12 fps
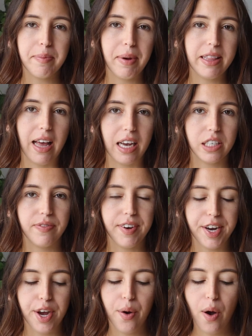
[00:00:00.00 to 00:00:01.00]
in my last
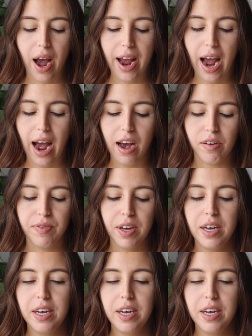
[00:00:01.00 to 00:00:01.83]
video, I have